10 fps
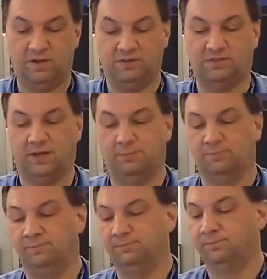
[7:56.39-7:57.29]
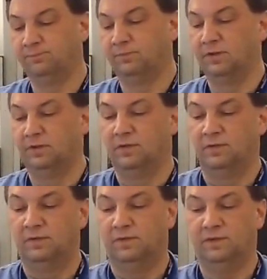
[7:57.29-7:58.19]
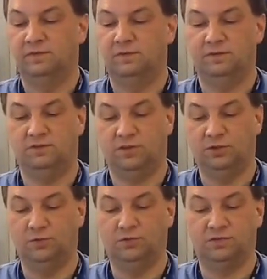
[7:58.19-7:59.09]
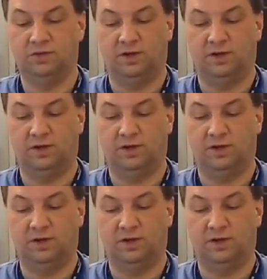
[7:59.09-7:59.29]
face tent. This is used